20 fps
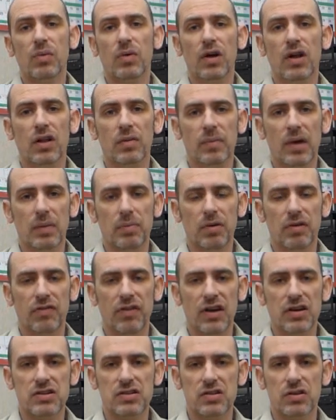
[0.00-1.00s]
well in my
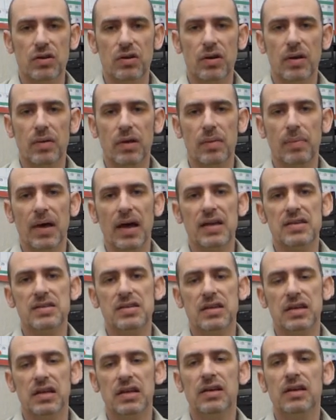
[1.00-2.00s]
professional
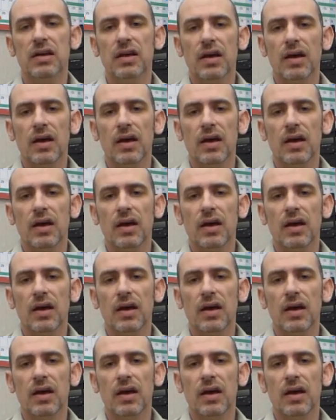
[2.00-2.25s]
capacity.